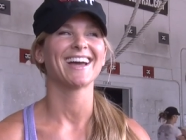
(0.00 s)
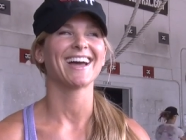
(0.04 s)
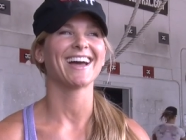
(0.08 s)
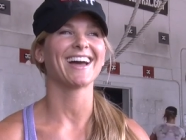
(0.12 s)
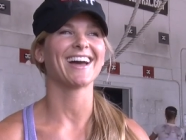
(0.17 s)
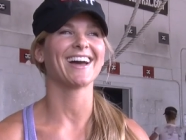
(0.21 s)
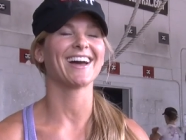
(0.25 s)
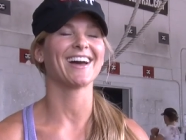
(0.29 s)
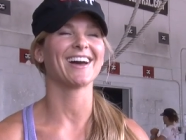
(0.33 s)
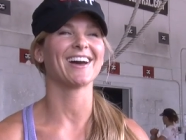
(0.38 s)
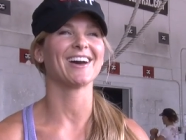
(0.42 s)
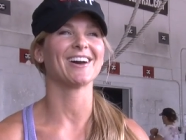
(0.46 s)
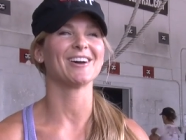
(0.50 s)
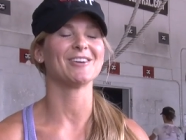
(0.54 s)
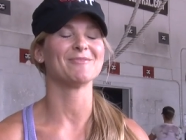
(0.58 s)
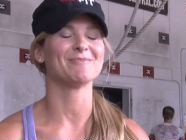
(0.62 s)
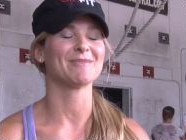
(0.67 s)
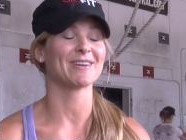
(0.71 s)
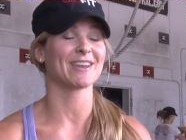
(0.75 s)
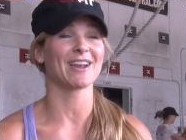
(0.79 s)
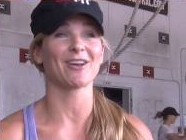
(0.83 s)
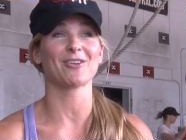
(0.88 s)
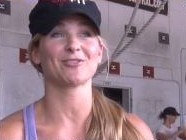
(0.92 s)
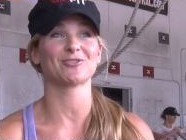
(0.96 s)
Um,
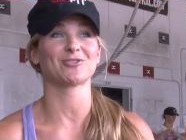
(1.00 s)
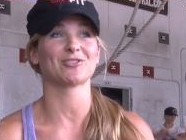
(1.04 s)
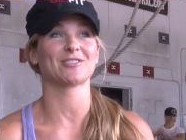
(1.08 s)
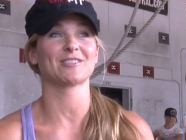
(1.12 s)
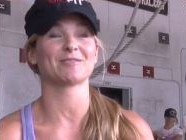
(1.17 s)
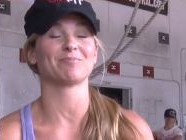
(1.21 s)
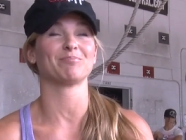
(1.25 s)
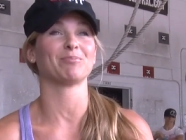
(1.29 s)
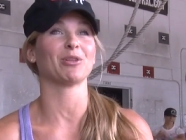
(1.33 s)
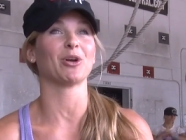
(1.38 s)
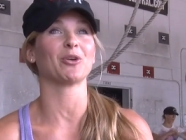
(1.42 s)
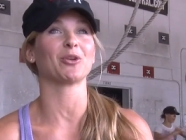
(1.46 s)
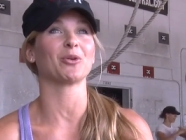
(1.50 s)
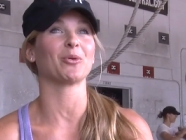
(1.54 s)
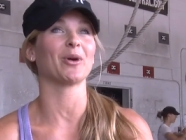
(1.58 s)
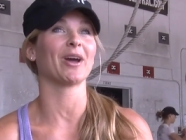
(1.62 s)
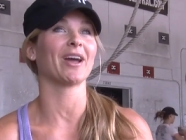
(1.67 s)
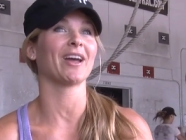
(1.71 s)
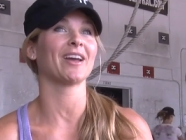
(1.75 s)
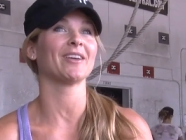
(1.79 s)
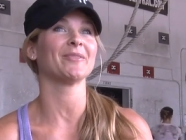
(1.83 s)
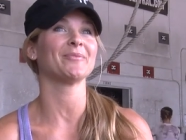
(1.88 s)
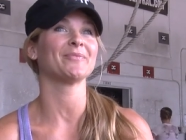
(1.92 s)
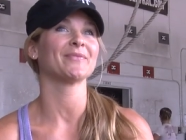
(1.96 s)
and I was just blown
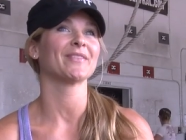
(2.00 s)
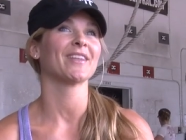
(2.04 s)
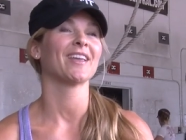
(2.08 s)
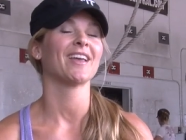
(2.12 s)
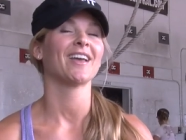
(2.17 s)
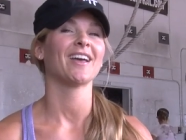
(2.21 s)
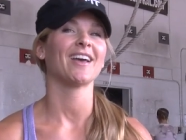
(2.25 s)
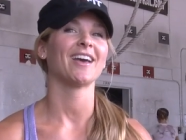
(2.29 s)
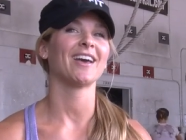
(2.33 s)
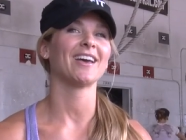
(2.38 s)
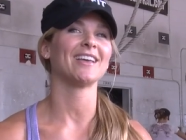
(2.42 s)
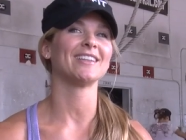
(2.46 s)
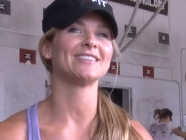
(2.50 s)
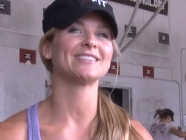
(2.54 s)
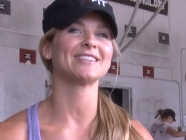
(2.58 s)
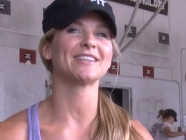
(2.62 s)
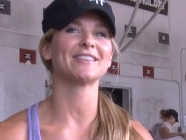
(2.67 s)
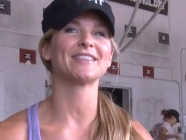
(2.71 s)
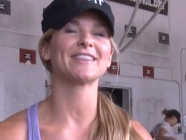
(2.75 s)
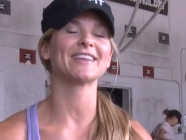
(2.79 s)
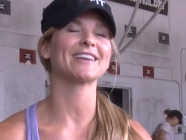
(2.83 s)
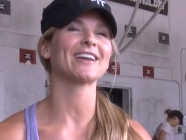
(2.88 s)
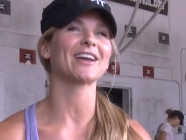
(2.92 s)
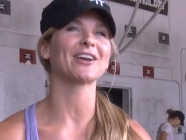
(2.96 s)
away and
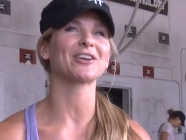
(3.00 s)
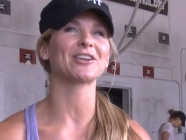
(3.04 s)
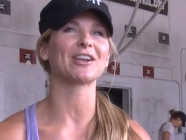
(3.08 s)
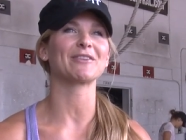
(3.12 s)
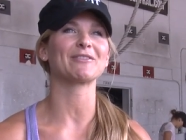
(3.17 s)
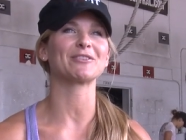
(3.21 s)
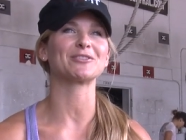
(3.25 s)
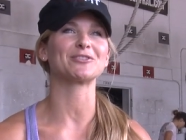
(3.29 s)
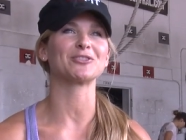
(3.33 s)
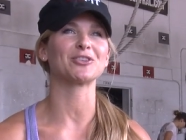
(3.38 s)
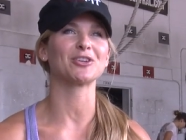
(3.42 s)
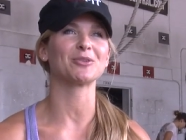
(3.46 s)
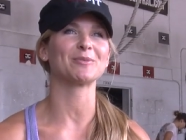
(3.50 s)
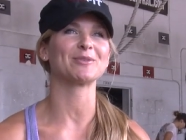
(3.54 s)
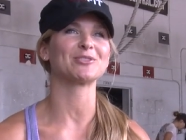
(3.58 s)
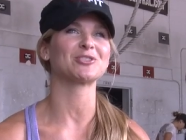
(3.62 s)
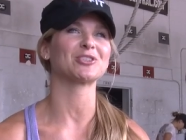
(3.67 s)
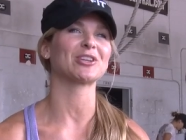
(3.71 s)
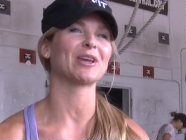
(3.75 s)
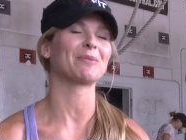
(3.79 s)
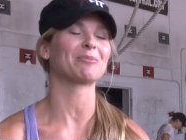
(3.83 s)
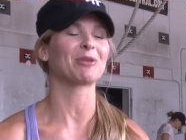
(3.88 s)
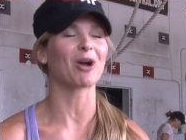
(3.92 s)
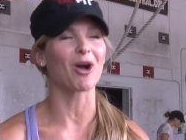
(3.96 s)
didn't think I could ever do it, but she
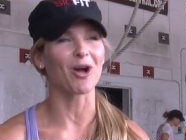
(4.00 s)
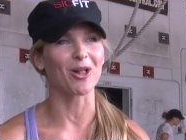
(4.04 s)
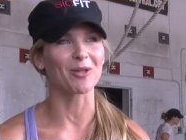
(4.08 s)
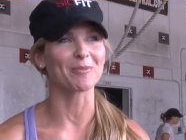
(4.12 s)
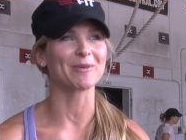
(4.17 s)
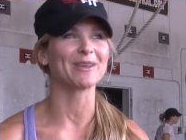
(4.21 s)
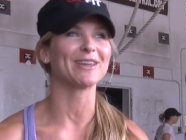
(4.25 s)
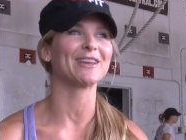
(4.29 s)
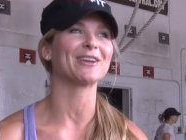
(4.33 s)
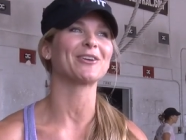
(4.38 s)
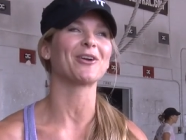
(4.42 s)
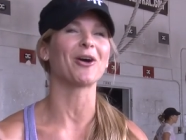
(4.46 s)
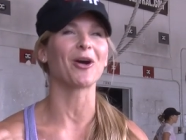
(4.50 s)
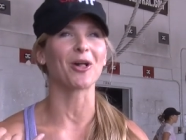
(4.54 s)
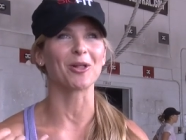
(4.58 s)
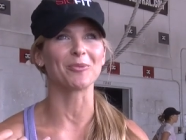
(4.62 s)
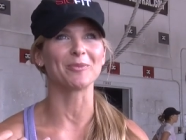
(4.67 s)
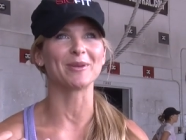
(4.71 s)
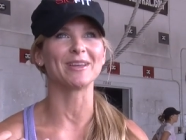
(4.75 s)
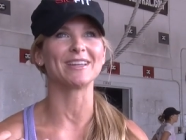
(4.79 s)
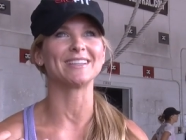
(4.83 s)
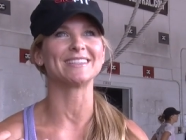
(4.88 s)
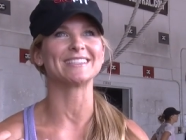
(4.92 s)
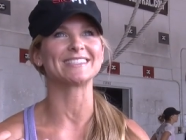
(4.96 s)
kept calling me and calling
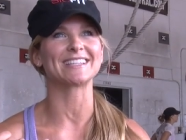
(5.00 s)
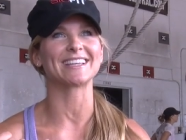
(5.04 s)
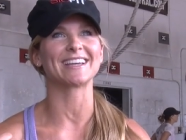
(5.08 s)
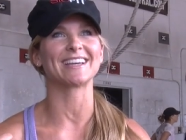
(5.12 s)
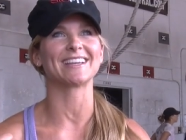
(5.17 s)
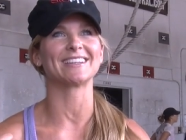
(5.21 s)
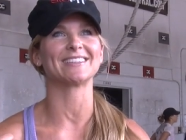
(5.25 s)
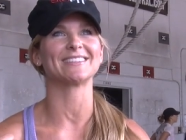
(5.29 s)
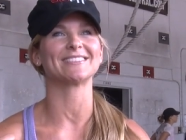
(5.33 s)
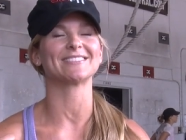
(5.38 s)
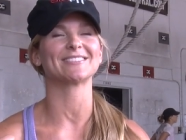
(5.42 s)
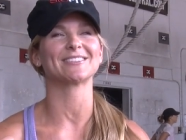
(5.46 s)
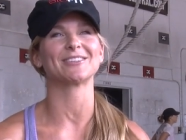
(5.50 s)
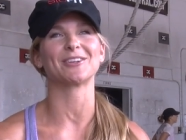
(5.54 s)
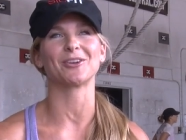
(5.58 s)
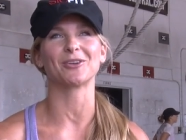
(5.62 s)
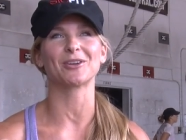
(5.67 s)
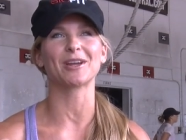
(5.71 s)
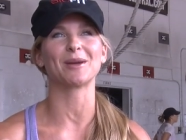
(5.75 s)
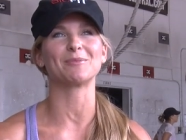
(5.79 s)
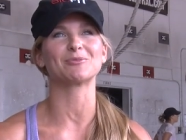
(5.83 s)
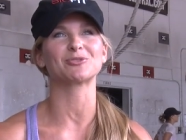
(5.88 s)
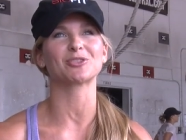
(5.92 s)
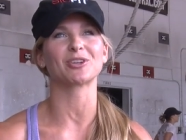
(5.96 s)
me and said, you know,
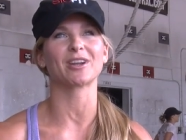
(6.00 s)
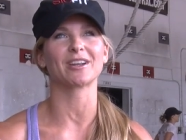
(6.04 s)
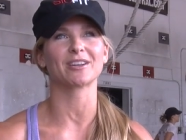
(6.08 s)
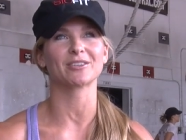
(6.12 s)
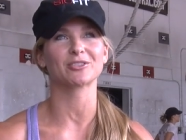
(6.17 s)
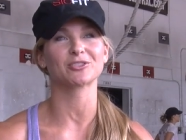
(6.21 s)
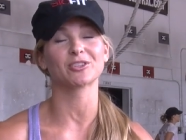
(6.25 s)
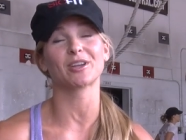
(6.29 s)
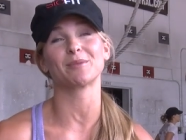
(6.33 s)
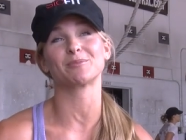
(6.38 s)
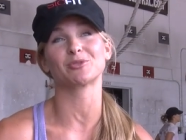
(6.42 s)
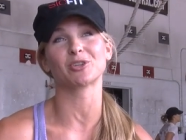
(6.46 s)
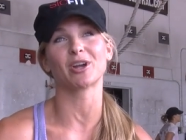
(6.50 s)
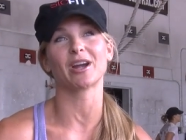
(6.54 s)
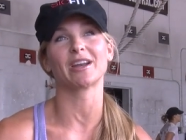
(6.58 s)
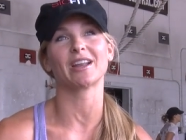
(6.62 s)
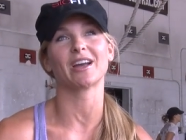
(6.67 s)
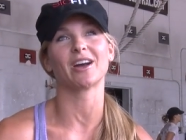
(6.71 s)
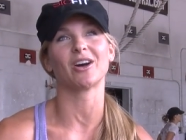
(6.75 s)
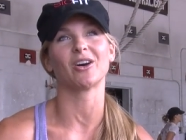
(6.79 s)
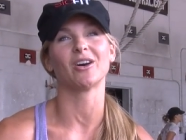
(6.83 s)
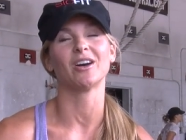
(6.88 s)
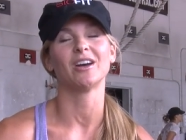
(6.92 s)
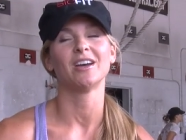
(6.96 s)
come try, come try it
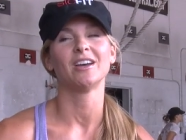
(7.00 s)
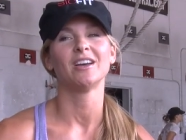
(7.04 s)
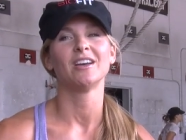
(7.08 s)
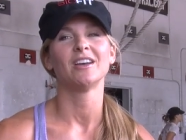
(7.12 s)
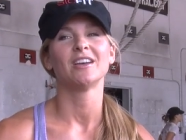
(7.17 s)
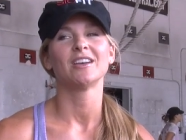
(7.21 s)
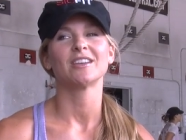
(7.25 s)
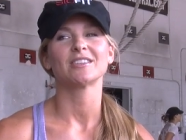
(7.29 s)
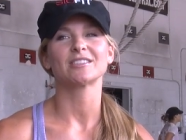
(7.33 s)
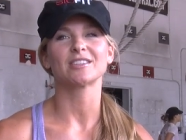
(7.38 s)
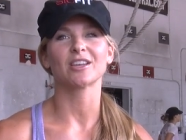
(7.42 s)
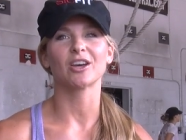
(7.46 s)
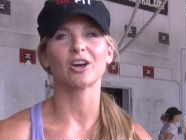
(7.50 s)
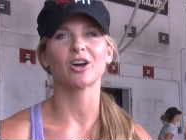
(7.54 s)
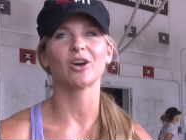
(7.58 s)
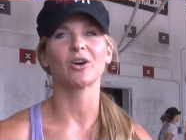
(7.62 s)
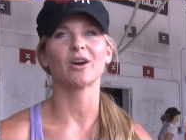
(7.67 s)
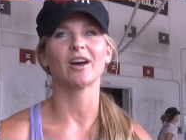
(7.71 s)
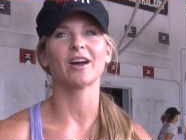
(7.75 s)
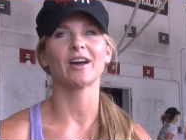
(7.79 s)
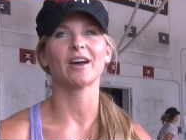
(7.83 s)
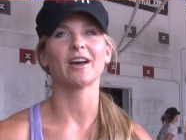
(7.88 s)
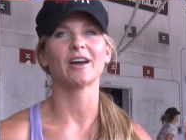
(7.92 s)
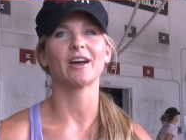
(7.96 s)
out. So
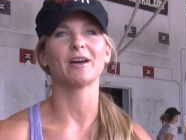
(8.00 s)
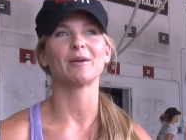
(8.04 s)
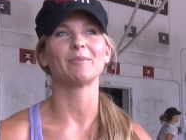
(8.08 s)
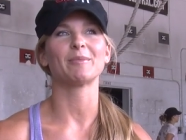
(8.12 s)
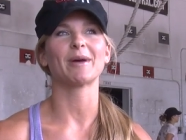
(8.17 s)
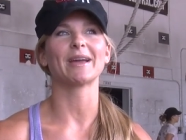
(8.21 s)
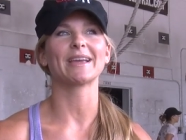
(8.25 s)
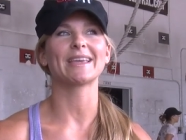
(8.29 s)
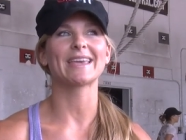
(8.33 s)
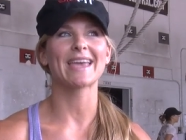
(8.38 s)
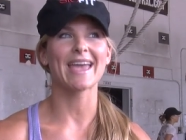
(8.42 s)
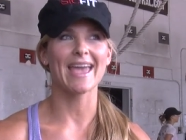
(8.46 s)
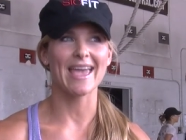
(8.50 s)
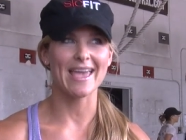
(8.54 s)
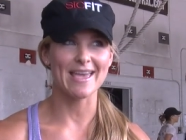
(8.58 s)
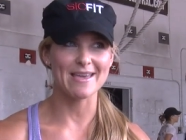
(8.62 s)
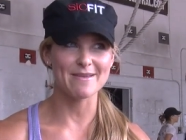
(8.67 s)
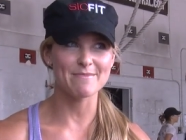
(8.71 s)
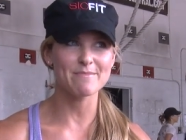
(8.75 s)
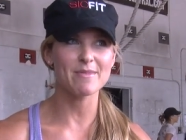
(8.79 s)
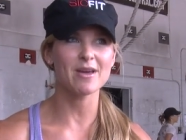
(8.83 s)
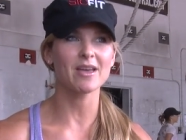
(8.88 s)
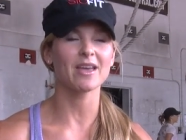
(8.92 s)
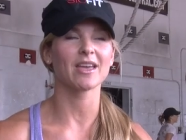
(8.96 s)
um, I
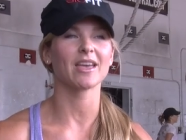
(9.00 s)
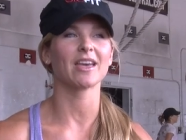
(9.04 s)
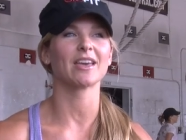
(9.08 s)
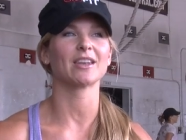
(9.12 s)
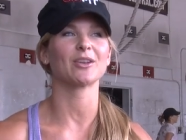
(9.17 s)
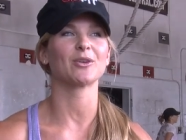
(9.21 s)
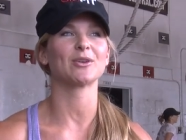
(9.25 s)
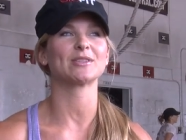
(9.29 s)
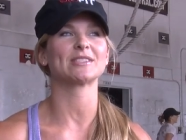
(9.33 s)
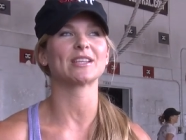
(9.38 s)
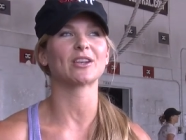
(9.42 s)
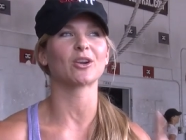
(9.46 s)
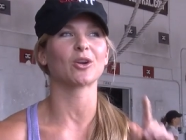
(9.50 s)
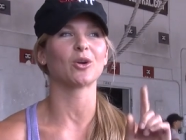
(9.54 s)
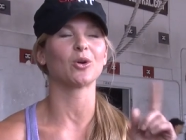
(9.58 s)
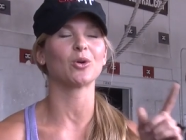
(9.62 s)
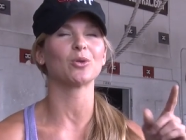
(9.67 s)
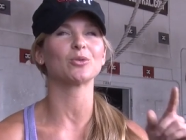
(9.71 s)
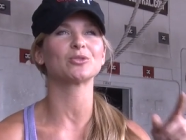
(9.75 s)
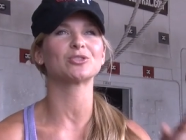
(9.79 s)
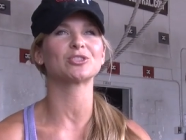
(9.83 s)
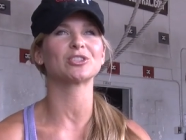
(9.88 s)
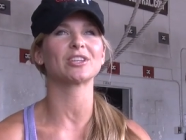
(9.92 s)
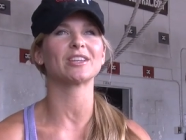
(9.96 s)
came, and it was at our
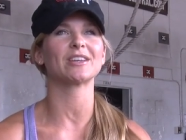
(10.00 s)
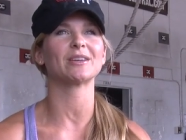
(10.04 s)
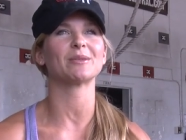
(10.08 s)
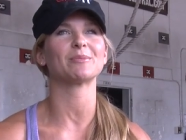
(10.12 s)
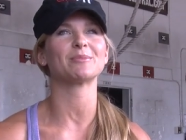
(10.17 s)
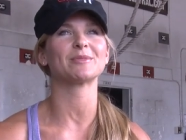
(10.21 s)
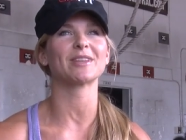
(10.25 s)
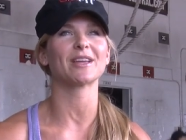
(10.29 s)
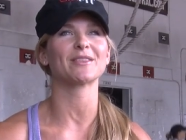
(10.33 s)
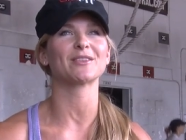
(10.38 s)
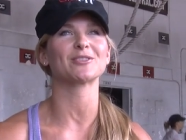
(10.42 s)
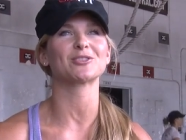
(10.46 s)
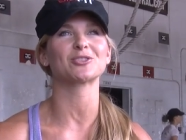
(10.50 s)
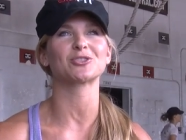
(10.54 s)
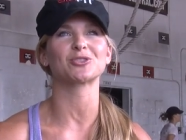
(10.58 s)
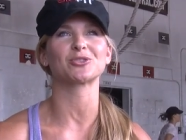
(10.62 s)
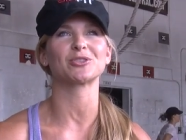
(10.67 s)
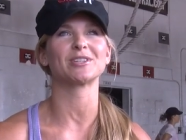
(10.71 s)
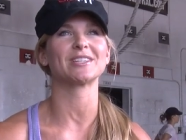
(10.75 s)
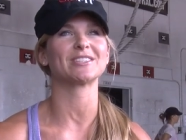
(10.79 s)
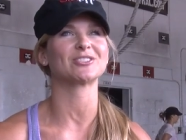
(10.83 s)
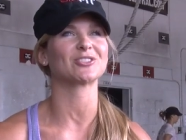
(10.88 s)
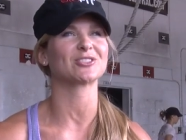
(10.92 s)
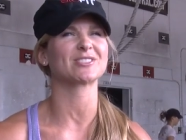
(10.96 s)
old gym down the
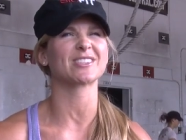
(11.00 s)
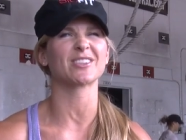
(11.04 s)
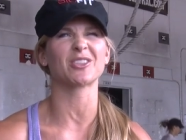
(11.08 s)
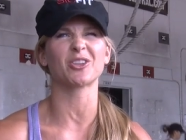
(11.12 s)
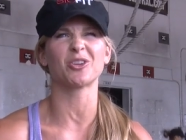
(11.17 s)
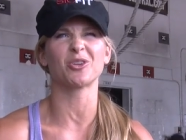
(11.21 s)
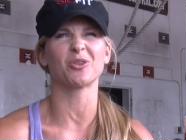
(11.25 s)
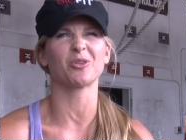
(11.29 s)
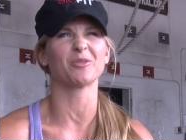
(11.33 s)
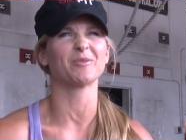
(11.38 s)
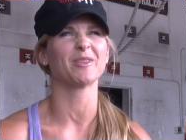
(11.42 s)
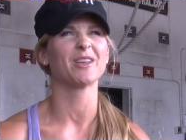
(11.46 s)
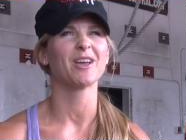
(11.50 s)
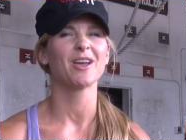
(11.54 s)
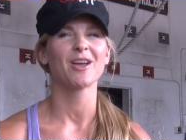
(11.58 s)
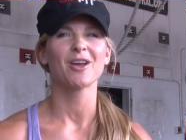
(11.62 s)
street, just a little